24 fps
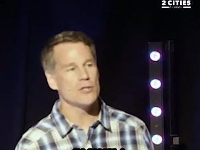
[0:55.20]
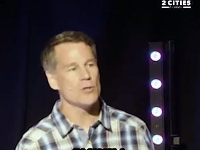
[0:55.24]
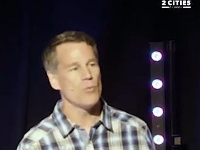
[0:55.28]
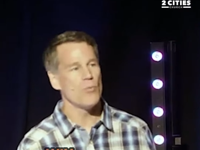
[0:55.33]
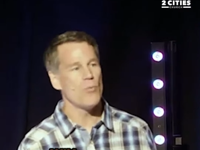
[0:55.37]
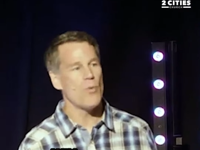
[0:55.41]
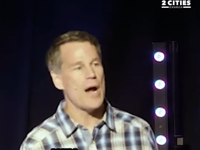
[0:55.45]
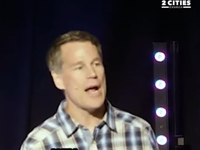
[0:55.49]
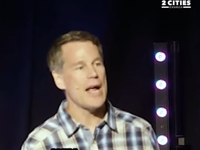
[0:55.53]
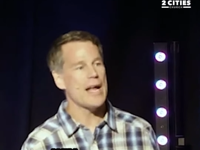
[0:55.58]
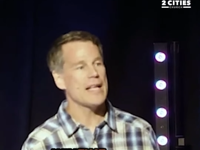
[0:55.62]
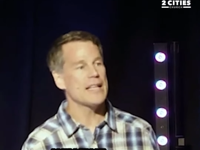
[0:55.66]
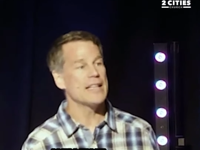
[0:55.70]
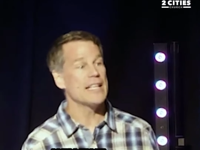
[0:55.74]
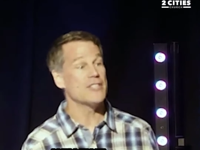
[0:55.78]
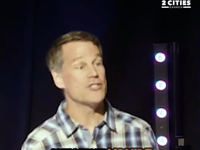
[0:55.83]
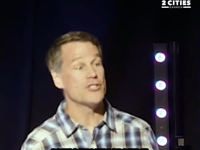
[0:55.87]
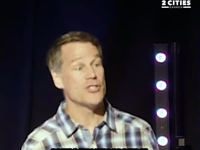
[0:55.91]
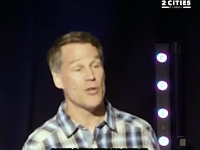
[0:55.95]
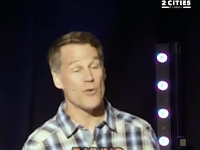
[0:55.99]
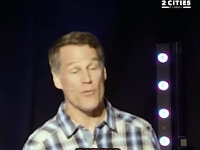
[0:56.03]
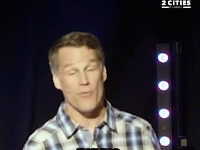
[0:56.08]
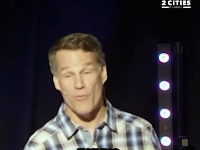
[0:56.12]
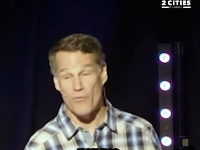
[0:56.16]
a way that
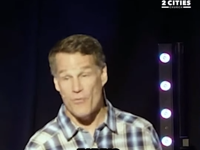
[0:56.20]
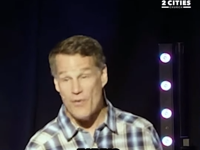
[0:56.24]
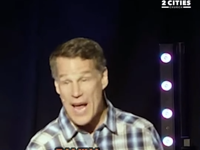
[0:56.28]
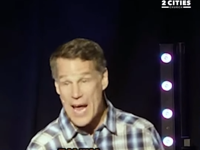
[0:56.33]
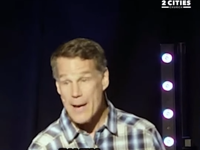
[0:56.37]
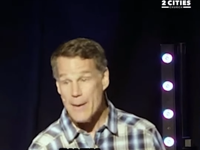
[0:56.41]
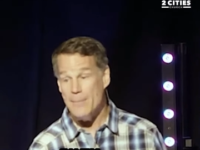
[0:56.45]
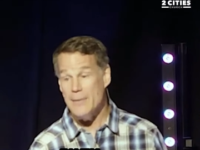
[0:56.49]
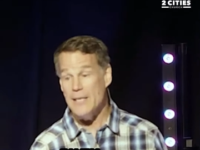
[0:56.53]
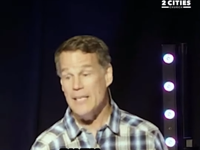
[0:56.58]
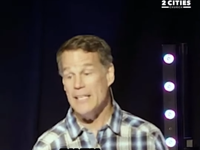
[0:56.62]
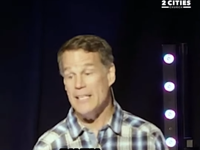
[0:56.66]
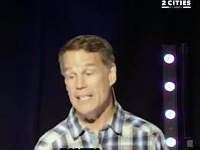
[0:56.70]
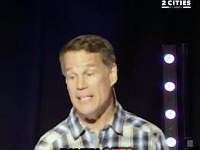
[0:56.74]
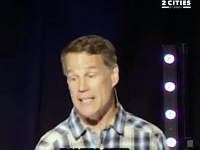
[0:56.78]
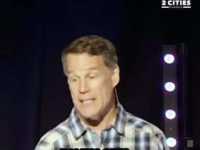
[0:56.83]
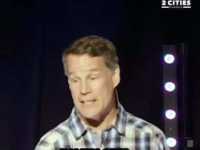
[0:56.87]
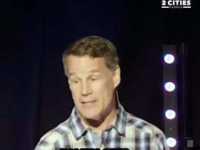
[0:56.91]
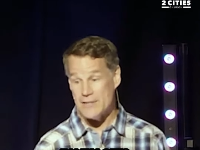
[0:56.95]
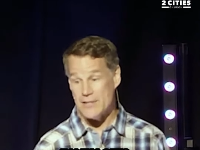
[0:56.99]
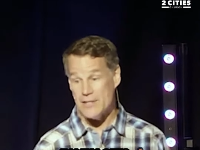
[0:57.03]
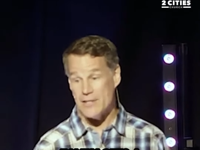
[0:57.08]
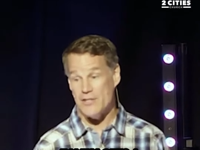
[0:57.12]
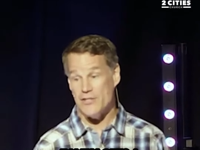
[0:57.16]
your family
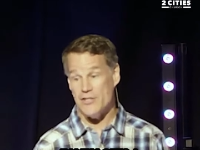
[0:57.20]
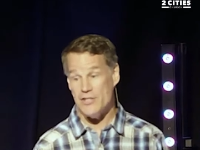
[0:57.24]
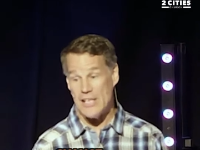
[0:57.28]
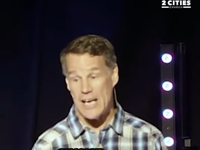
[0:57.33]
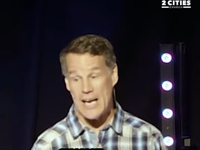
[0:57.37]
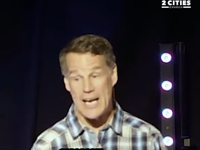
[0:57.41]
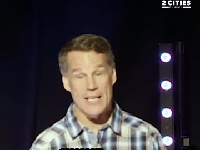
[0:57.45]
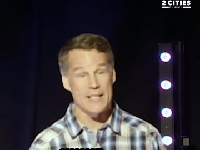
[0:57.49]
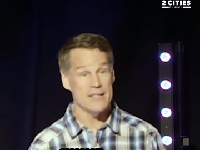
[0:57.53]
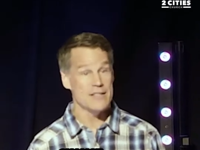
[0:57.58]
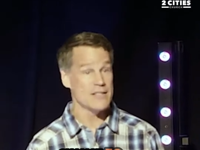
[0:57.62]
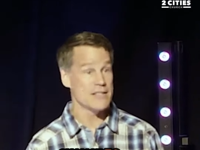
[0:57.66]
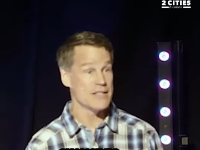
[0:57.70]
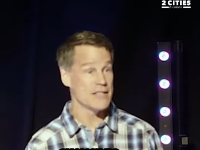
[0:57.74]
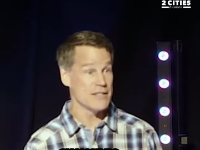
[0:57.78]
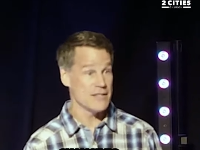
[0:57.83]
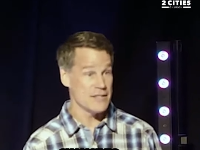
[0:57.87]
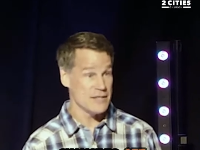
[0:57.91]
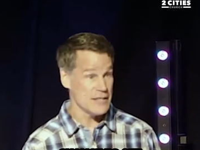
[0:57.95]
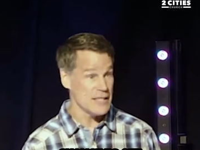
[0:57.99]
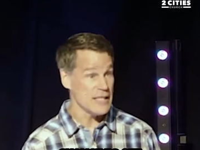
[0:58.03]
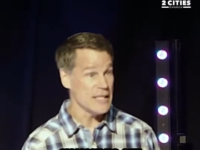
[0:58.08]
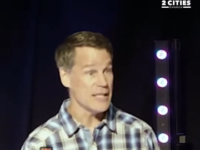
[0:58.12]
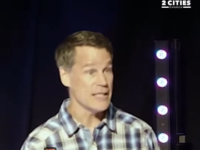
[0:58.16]
gets a chance to
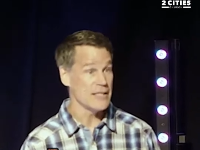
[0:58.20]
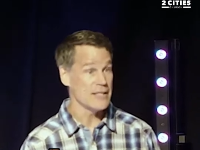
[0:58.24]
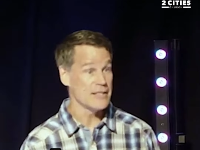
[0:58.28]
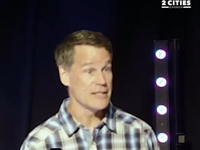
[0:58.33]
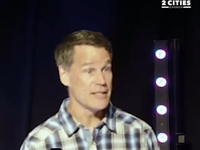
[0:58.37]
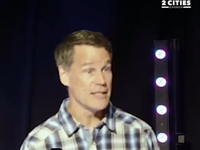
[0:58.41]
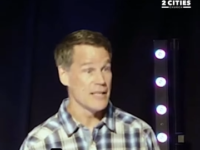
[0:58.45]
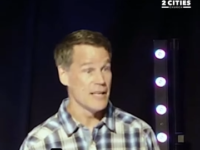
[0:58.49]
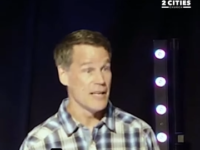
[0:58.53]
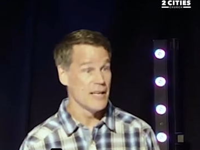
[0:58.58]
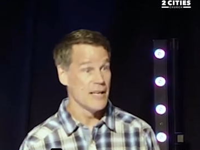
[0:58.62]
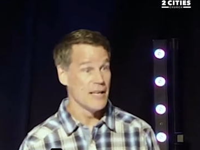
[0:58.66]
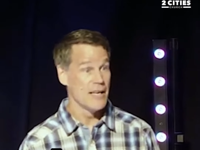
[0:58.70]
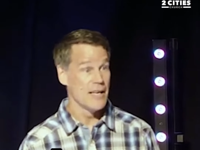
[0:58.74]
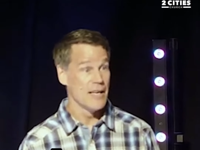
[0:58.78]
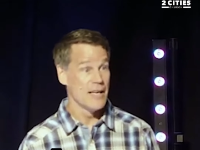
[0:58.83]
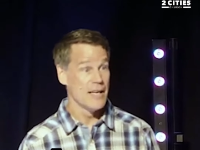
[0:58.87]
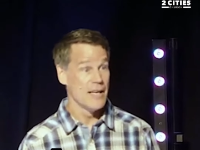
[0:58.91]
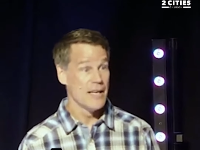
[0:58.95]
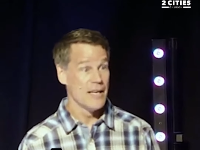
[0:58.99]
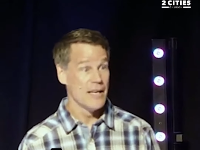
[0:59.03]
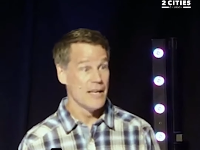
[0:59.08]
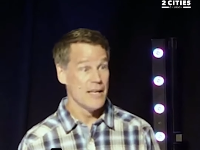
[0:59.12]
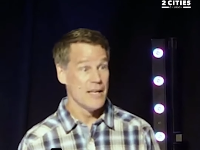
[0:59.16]
see it.
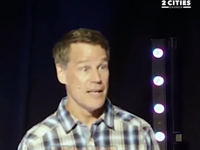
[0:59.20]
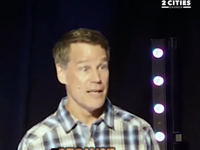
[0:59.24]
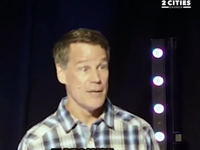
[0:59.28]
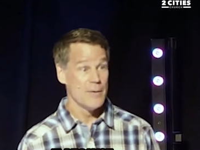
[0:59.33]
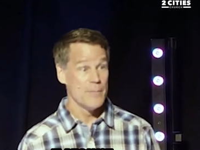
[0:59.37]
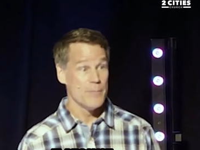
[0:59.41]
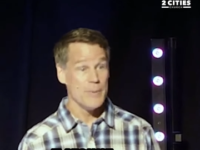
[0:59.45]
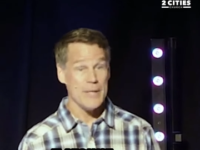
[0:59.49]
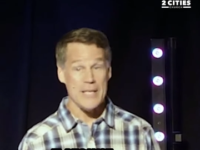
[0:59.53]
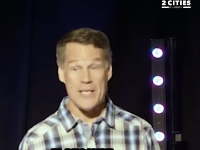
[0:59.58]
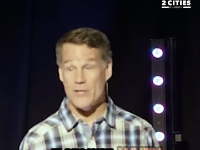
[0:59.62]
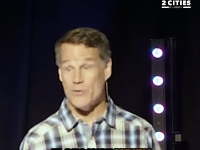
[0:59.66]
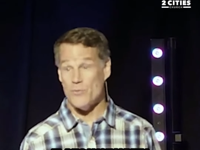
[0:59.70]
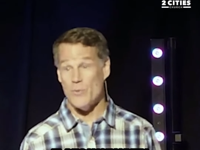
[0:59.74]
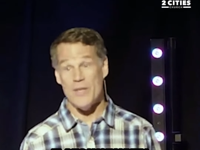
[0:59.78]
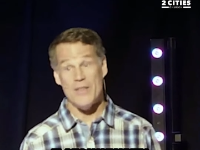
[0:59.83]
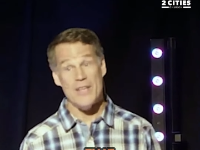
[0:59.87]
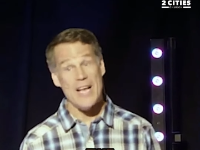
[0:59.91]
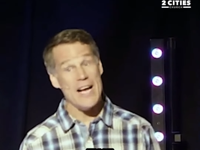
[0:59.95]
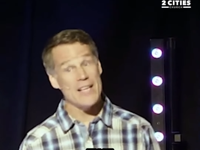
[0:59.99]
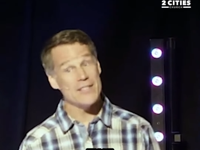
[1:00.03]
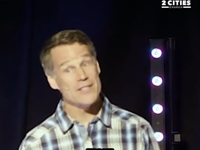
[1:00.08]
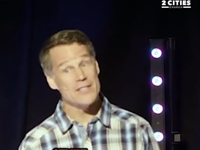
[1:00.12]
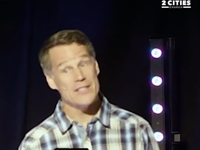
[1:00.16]
Because when
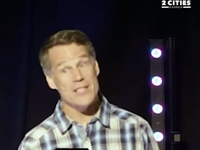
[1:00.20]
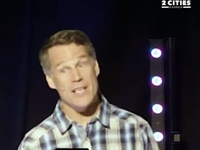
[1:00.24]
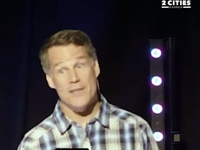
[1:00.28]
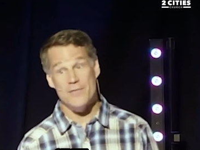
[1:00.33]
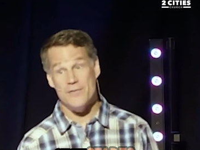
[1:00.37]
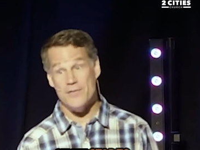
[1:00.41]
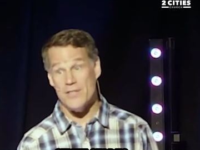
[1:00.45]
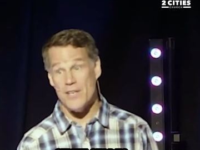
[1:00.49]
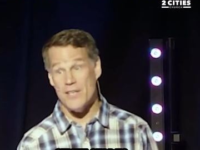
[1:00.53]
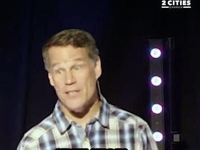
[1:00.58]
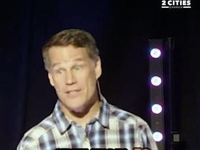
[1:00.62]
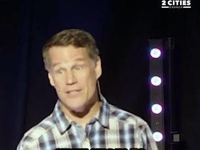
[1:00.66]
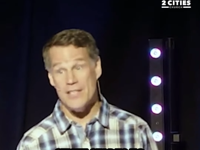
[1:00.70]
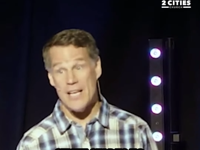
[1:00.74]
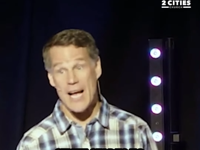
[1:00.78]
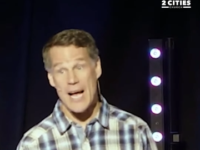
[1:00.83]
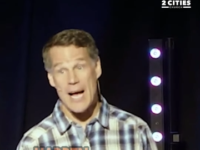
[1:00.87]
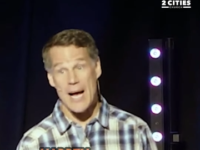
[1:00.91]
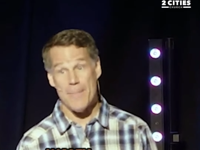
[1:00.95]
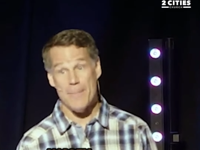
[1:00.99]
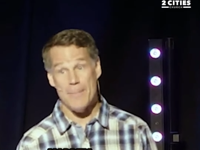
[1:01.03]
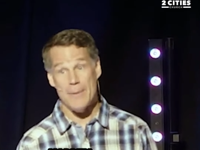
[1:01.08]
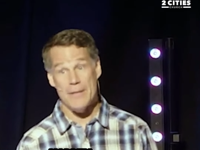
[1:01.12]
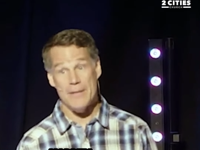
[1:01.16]
that stuff starts to
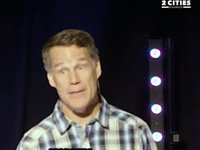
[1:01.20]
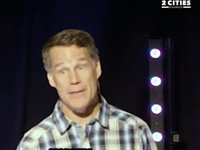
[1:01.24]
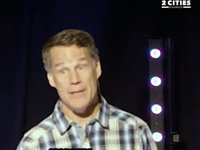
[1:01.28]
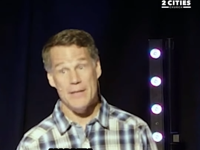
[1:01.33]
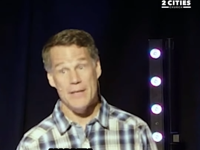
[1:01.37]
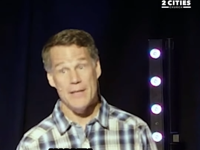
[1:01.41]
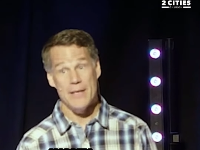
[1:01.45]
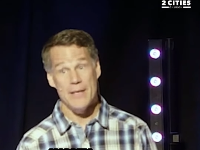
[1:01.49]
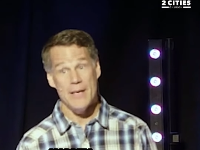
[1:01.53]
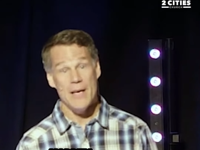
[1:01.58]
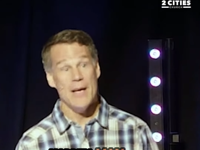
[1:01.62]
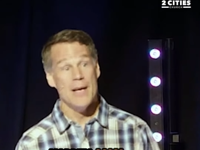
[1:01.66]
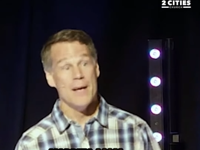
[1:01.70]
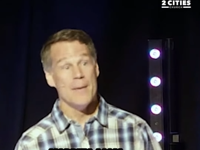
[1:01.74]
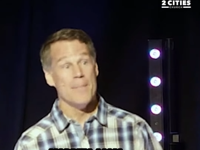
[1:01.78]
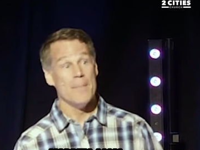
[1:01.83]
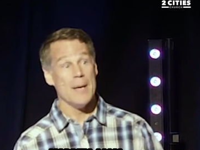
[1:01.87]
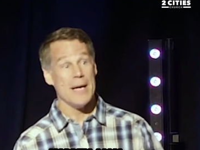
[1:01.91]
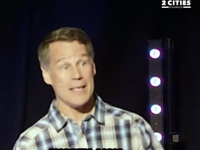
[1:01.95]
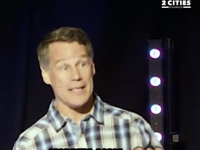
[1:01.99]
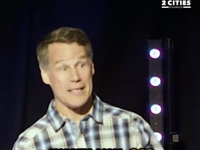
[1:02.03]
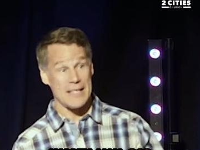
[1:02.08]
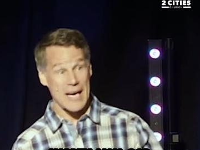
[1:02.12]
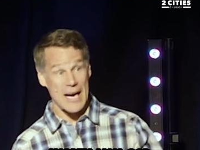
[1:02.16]
happen,
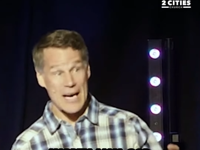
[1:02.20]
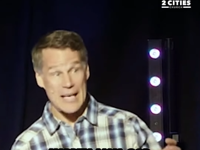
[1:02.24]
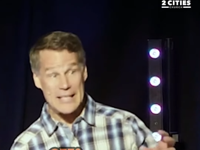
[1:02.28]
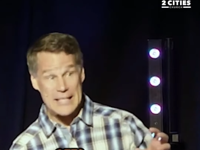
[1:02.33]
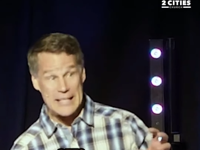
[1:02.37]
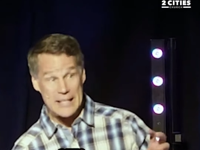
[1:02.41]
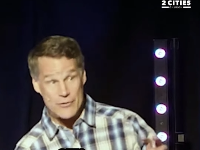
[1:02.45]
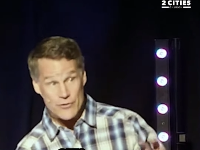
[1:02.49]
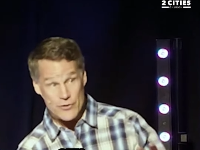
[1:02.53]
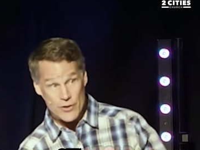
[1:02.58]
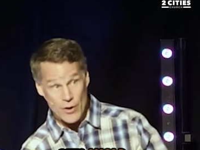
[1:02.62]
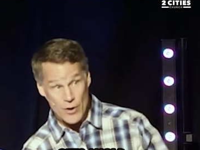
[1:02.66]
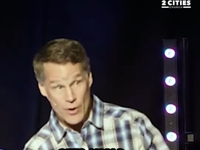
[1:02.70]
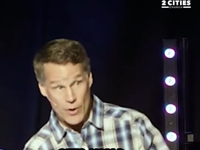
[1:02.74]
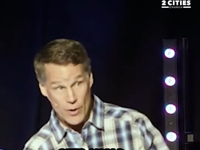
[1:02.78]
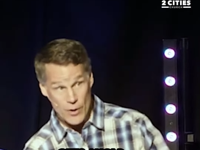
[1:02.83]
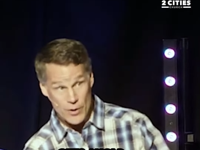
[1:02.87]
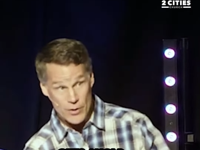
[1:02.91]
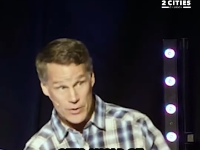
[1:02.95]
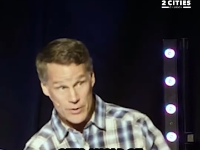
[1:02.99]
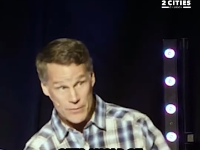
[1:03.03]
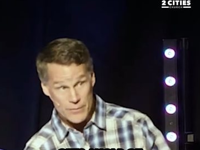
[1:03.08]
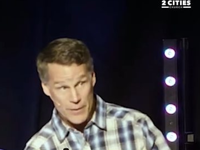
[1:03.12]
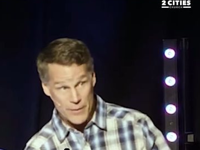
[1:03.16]
man, God gets a
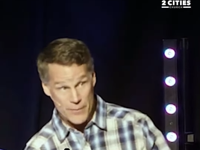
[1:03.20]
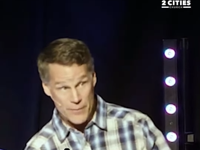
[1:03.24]
hold of a